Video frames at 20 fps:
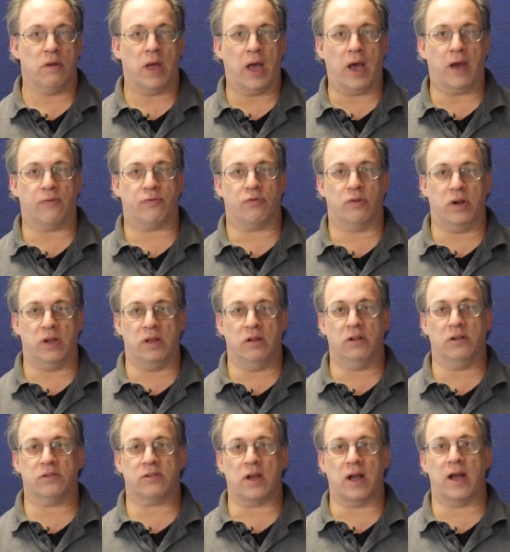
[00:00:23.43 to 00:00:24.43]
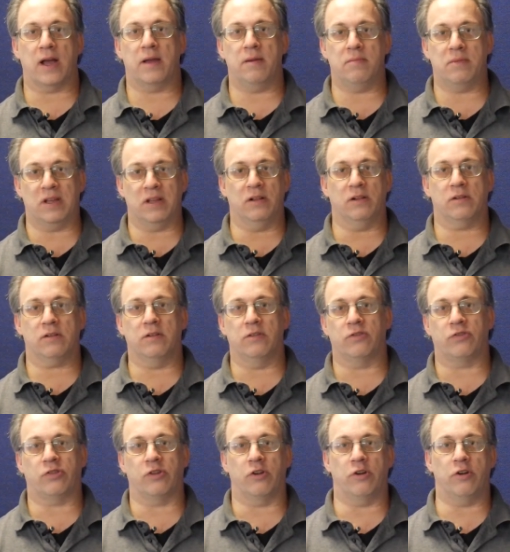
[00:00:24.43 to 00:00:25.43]
After an ill-timed,
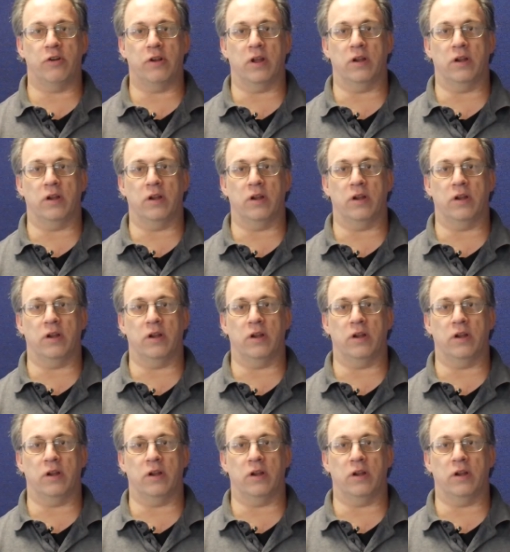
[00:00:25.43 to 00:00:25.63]
ill-considered,